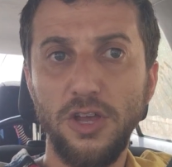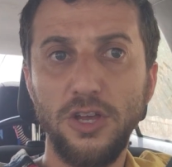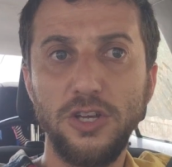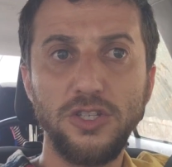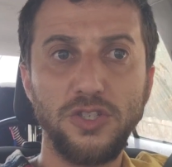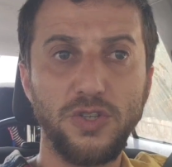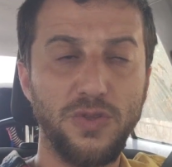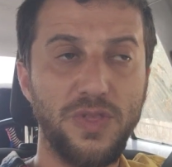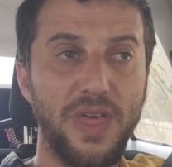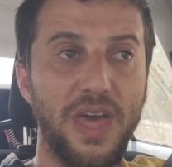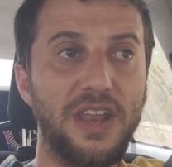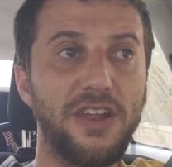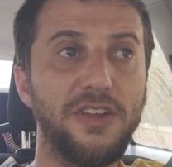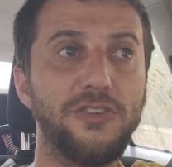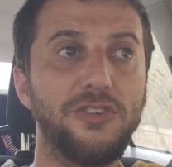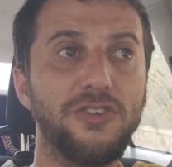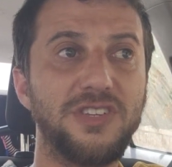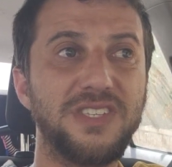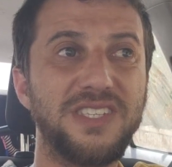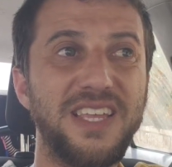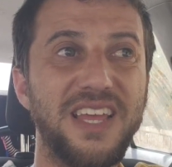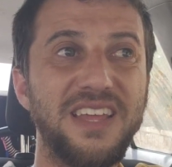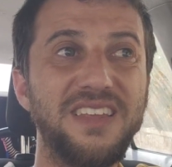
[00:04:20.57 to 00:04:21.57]
So that
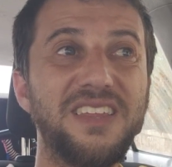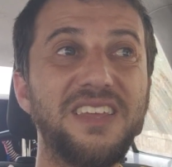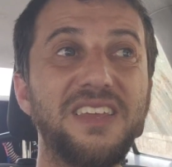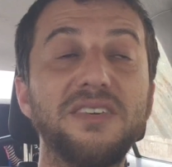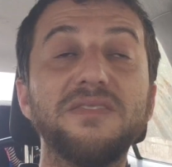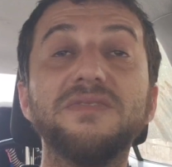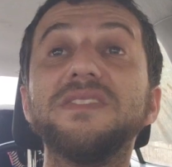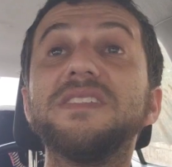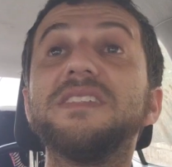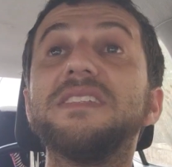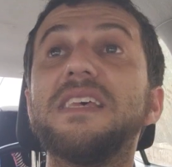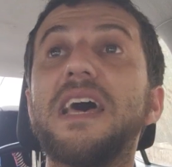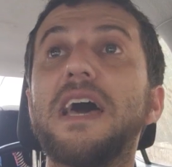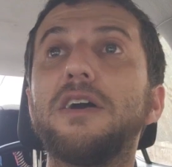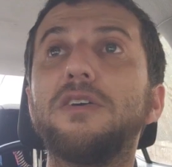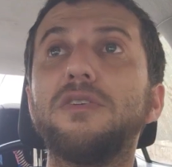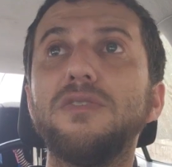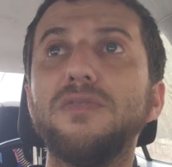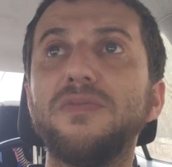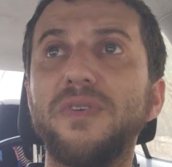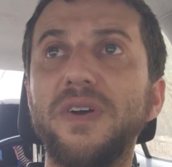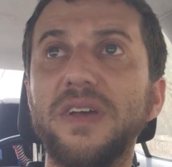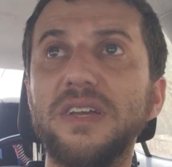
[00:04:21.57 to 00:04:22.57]
understanding of
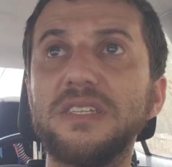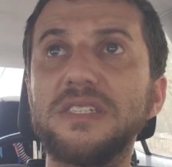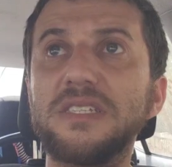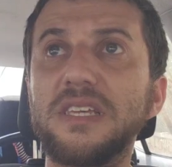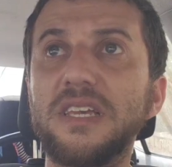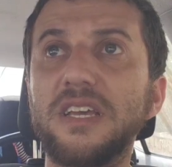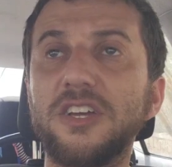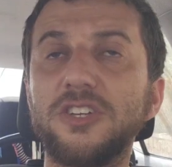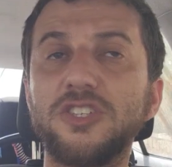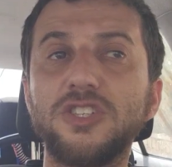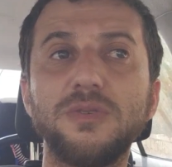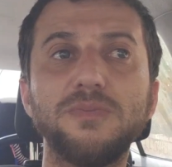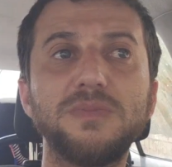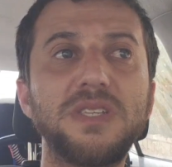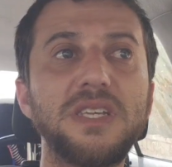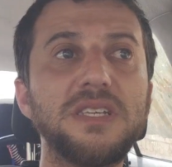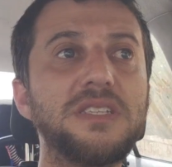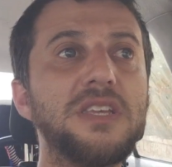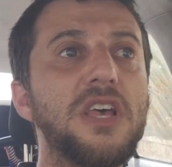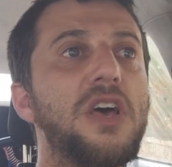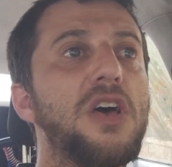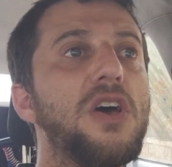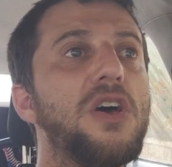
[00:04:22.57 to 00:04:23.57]
sacrificing, Hashem
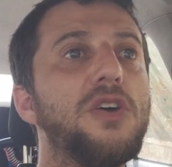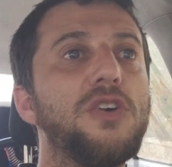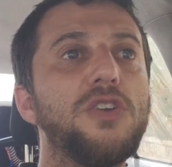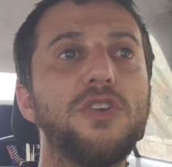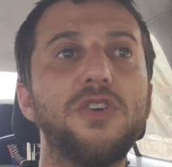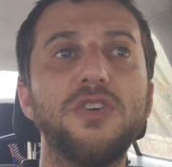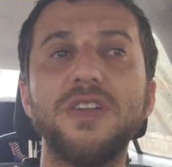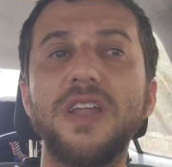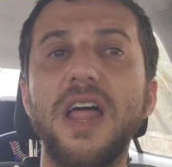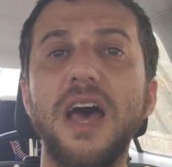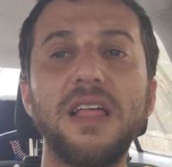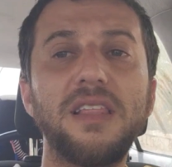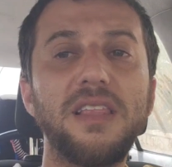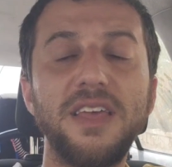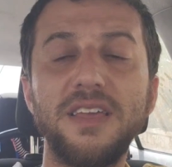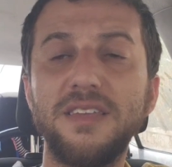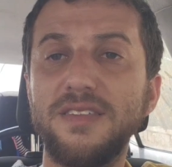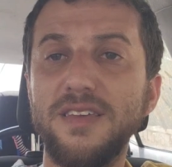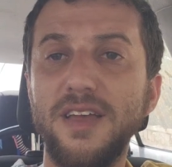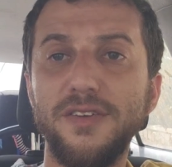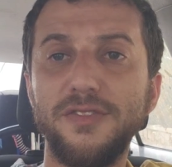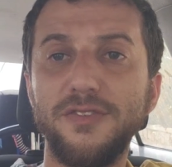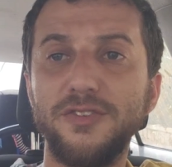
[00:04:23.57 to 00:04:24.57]
says, you're not like
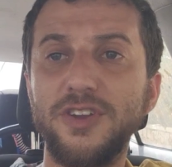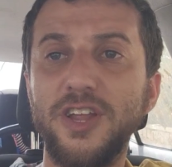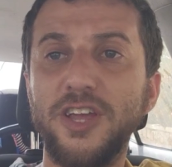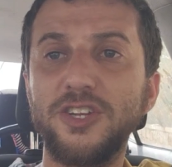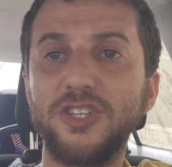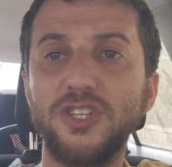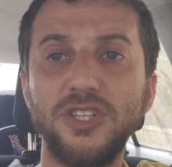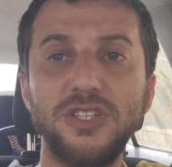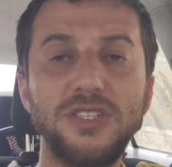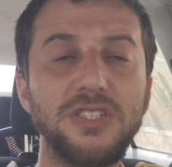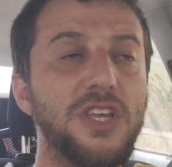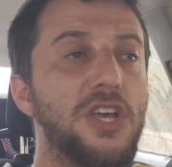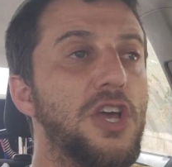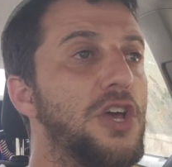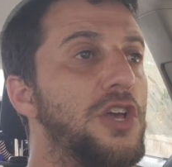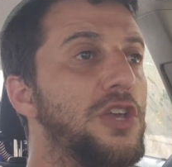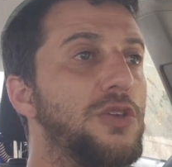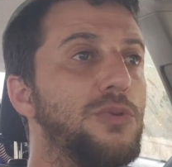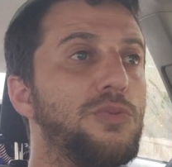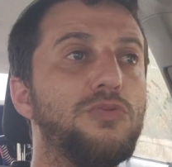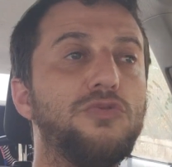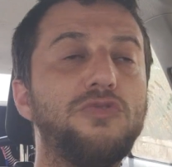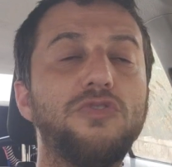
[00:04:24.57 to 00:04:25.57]
the other nations.
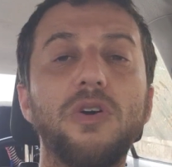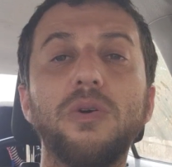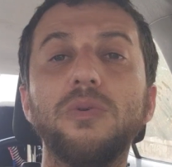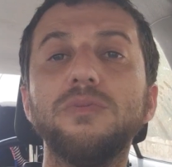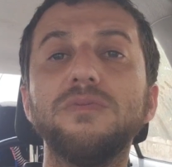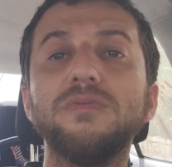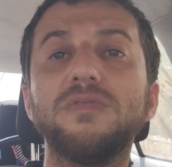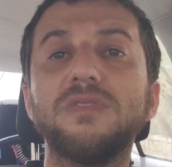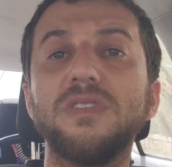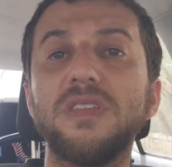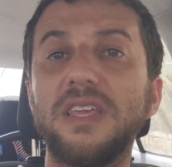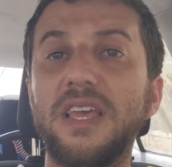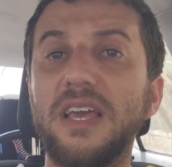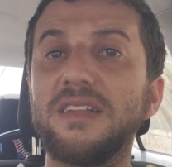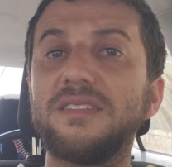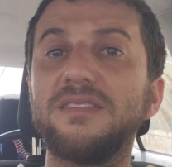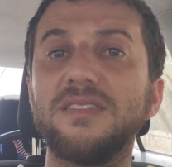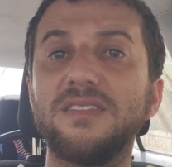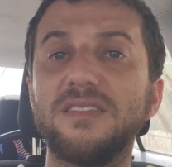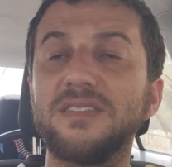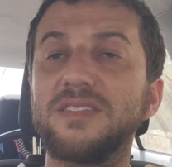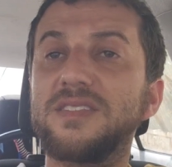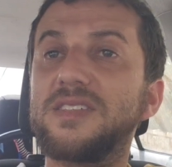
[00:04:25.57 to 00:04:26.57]
You don't get
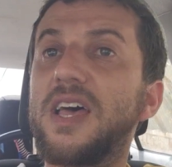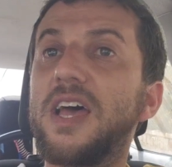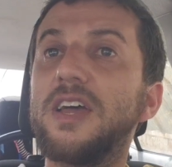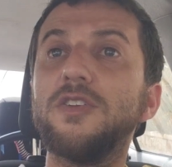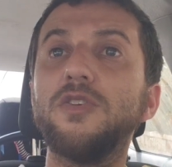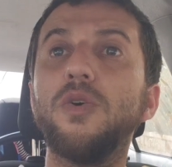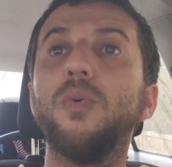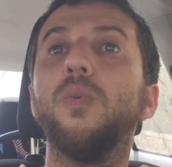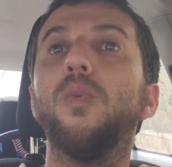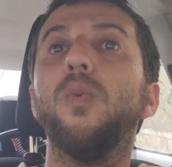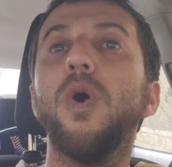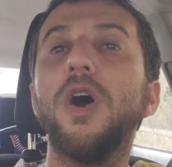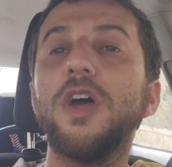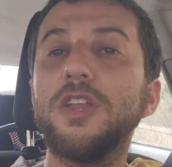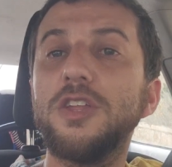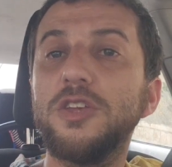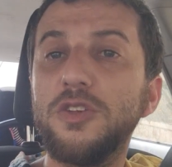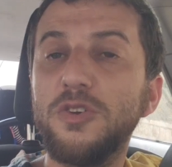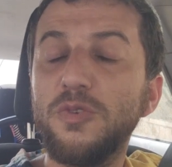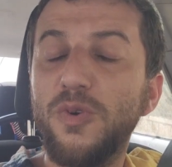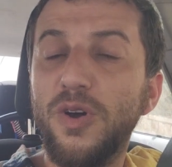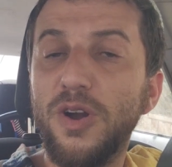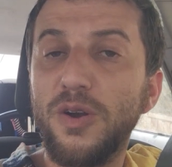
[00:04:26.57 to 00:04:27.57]
to decide what
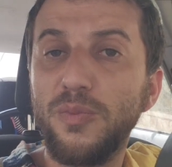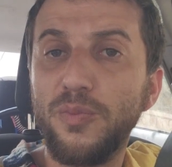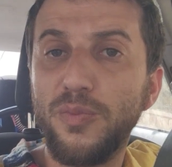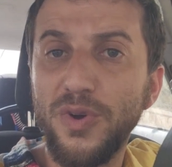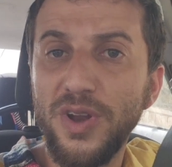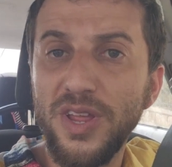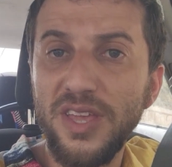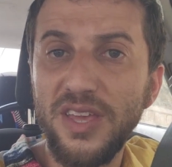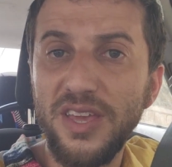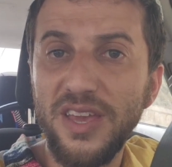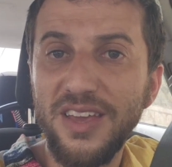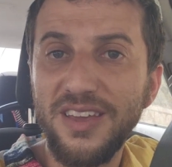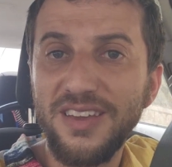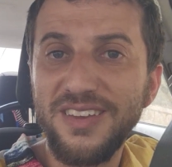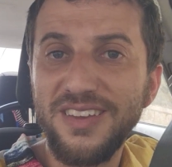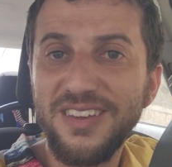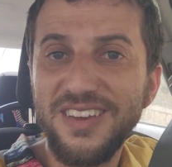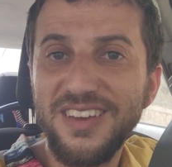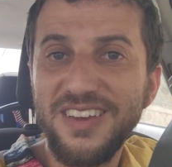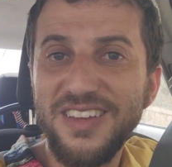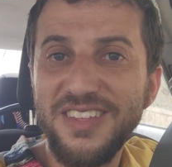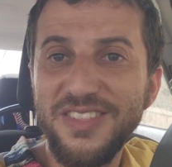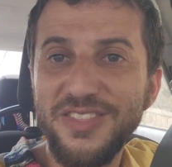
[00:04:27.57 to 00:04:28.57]
you are bringing.
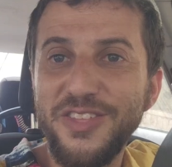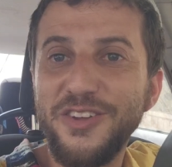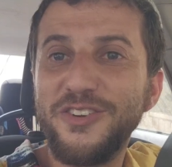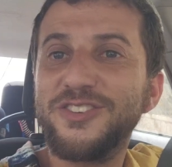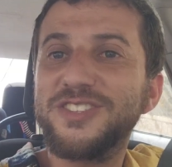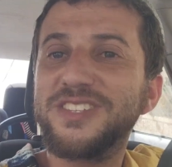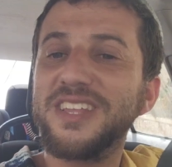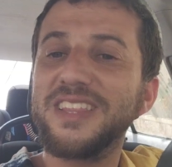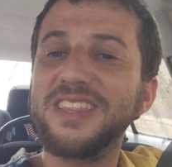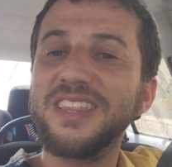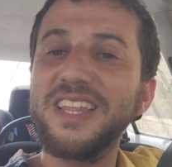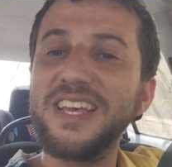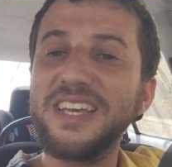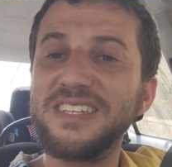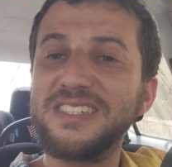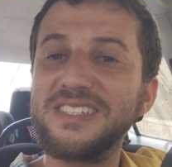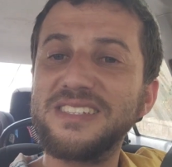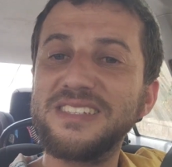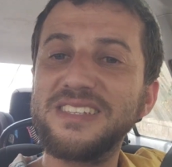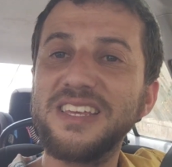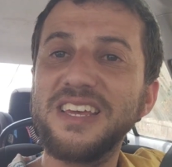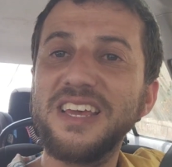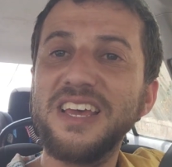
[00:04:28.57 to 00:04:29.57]
There's a
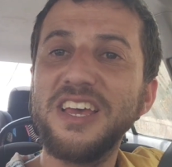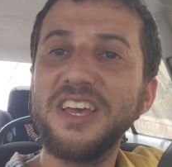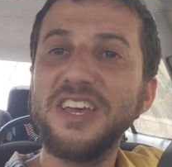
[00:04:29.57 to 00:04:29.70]
list.